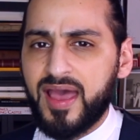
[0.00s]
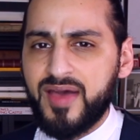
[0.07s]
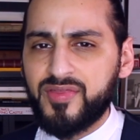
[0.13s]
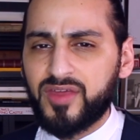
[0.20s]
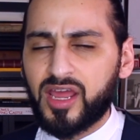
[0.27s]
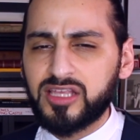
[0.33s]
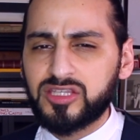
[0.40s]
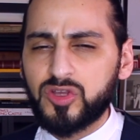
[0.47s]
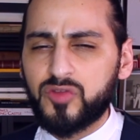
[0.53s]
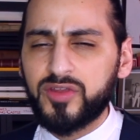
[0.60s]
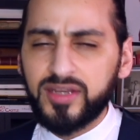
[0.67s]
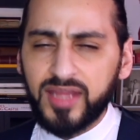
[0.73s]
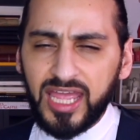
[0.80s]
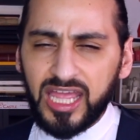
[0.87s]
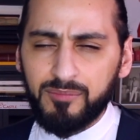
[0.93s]
And then I saw the
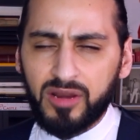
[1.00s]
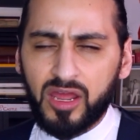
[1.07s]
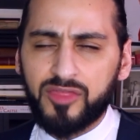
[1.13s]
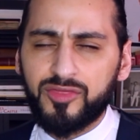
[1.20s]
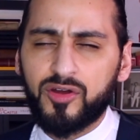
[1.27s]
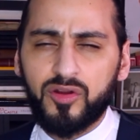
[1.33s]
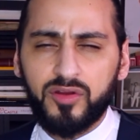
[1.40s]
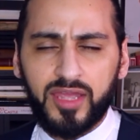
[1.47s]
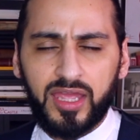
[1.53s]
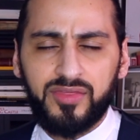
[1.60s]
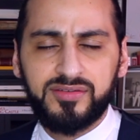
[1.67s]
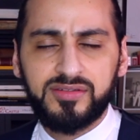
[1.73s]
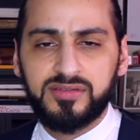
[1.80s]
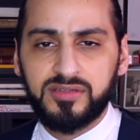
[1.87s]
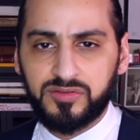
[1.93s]
name and I thought, okay,
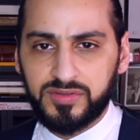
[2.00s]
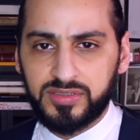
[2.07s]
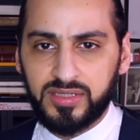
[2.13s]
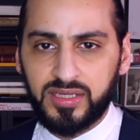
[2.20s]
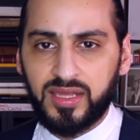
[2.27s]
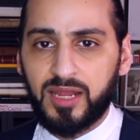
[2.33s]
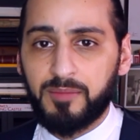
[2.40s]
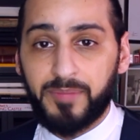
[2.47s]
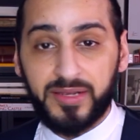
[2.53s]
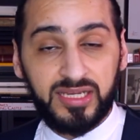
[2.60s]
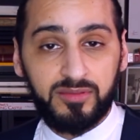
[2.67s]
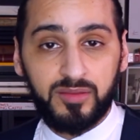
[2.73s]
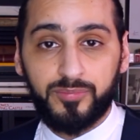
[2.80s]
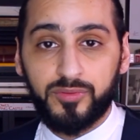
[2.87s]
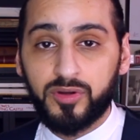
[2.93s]
this is interesting. And I picked
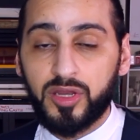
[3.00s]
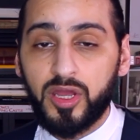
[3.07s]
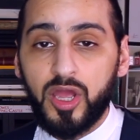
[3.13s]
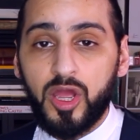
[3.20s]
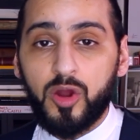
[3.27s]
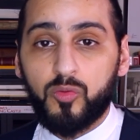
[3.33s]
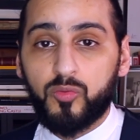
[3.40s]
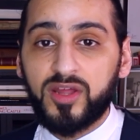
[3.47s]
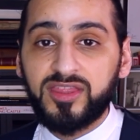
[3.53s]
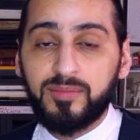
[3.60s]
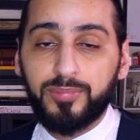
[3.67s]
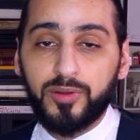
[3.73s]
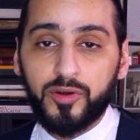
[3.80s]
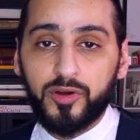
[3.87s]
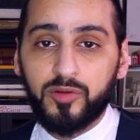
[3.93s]
up the book, read the
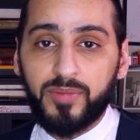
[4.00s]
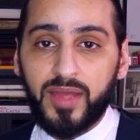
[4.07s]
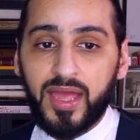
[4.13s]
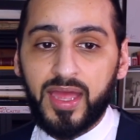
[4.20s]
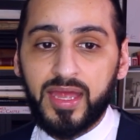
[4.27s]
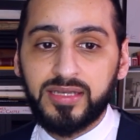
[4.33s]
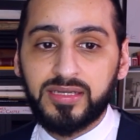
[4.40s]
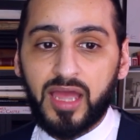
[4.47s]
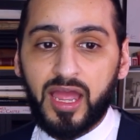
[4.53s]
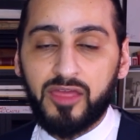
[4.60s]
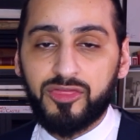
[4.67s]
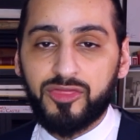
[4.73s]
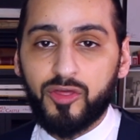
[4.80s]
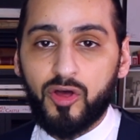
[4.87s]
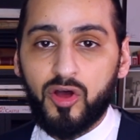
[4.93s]
blurb, and I
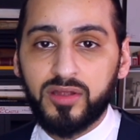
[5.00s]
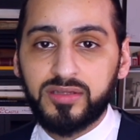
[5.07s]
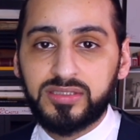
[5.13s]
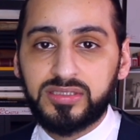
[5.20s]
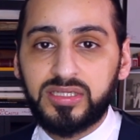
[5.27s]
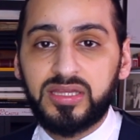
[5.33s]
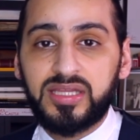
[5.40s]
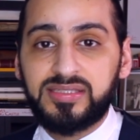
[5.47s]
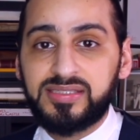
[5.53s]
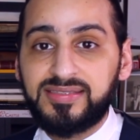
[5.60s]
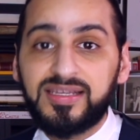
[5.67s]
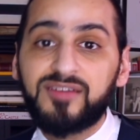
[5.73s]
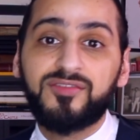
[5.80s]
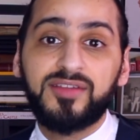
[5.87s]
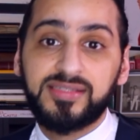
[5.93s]
thought, this is
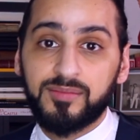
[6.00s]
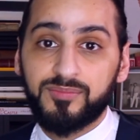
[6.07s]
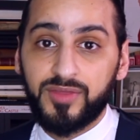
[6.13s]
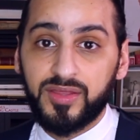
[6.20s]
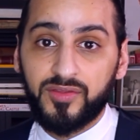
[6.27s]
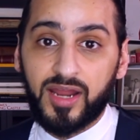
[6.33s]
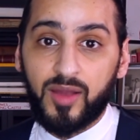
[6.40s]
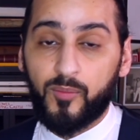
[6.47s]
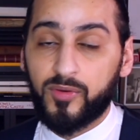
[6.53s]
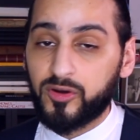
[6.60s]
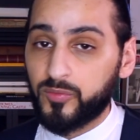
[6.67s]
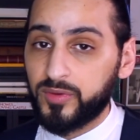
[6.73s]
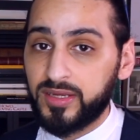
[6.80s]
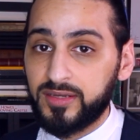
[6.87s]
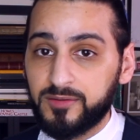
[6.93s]
definitely something that I want
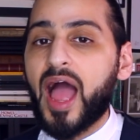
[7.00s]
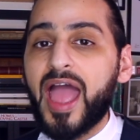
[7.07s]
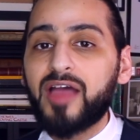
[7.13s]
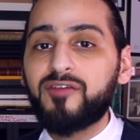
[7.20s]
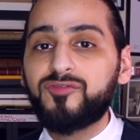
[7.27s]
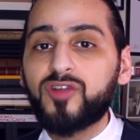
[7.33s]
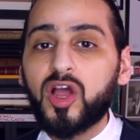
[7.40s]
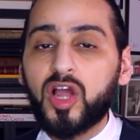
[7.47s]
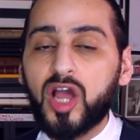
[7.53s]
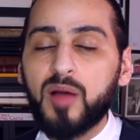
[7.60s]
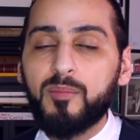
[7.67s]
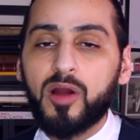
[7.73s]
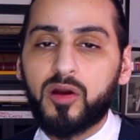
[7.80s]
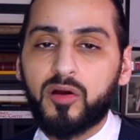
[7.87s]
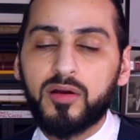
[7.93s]
to read. I have not
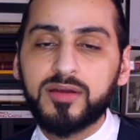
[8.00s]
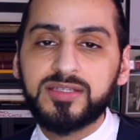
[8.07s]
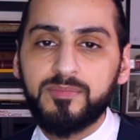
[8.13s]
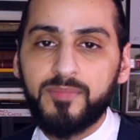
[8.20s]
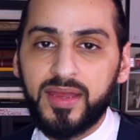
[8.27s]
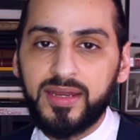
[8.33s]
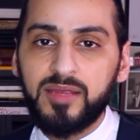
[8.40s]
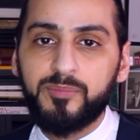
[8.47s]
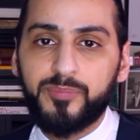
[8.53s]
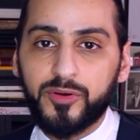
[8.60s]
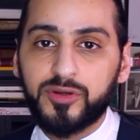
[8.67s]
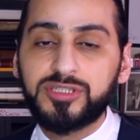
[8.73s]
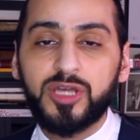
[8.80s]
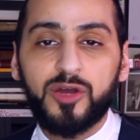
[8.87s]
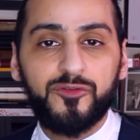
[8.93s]
come across many
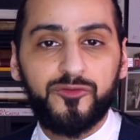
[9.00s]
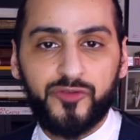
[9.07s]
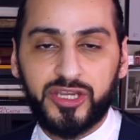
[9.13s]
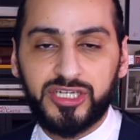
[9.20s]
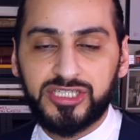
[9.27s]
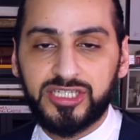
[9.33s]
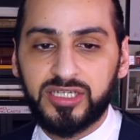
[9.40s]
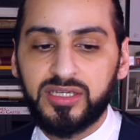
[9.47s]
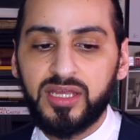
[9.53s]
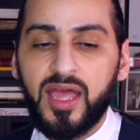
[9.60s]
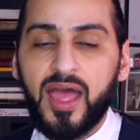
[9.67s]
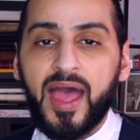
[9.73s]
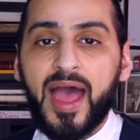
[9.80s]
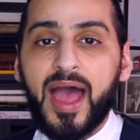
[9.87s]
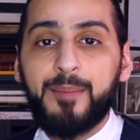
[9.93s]
books of fiction
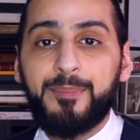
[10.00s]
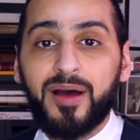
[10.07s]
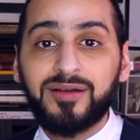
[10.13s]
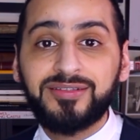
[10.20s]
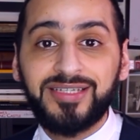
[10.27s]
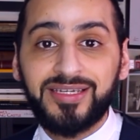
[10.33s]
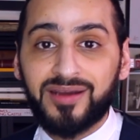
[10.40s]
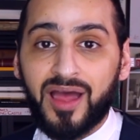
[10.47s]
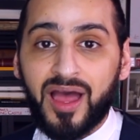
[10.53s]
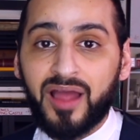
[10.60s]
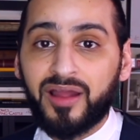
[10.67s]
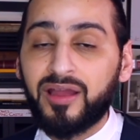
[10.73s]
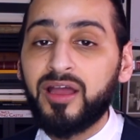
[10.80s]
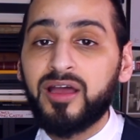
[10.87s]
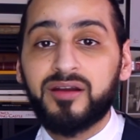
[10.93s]
about
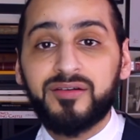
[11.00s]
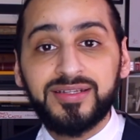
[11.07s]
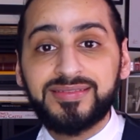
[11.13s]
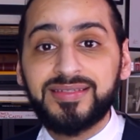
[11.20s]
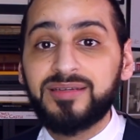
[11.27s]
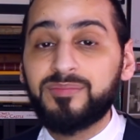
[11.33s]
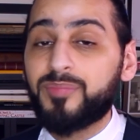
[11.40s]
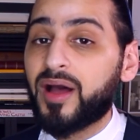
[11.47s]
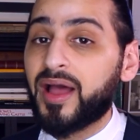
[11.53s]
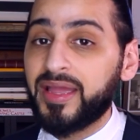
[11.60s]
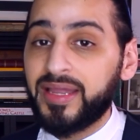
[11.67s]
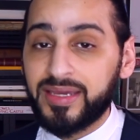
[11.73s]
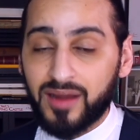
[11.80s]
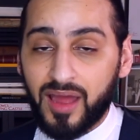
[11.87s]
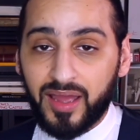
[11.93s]
Iraq written by
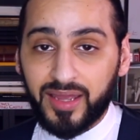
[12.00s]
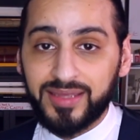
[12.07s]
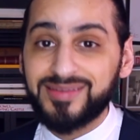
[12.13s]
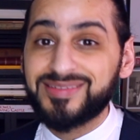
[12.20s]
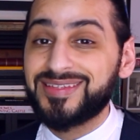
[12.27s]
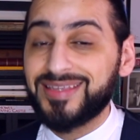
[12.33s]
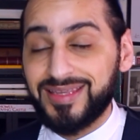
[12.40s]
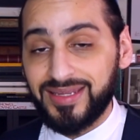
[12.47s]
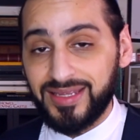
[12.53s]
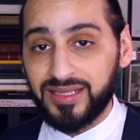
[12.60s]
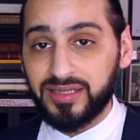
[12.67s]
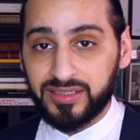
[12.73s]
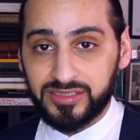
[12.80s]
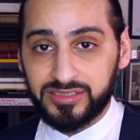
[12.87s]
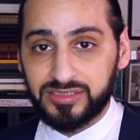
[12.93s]
Iraqis in
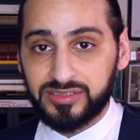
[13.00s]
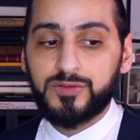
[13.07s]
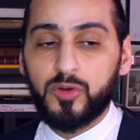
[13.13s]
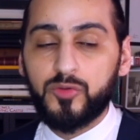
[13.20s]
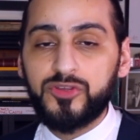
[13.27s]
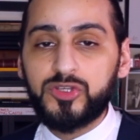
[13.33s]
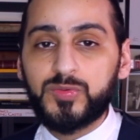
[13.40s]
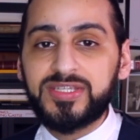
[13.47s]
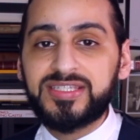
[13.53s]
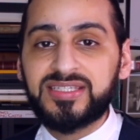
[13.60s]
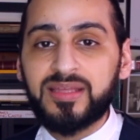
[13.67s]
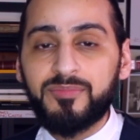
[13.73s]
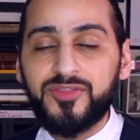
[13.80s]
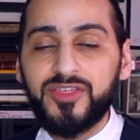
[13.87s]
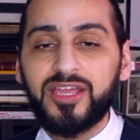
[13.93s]
English. So this was
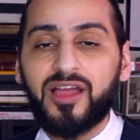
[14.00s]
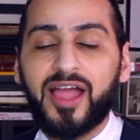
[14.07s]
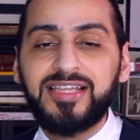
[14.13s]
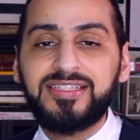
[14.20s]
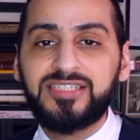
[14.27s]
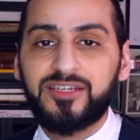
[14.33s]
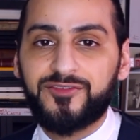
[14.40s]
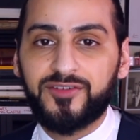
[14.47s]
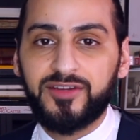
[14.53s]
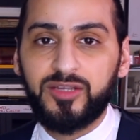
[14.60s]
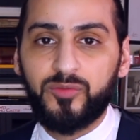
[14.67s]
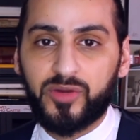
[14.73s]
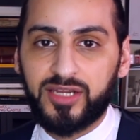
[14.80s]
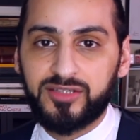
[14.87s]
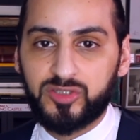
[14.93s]
something I definitely
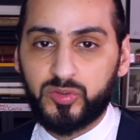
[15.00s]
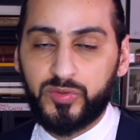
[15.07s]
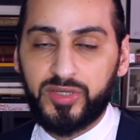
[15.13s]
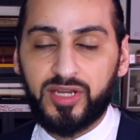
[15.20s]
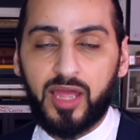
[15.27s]
wanted to read.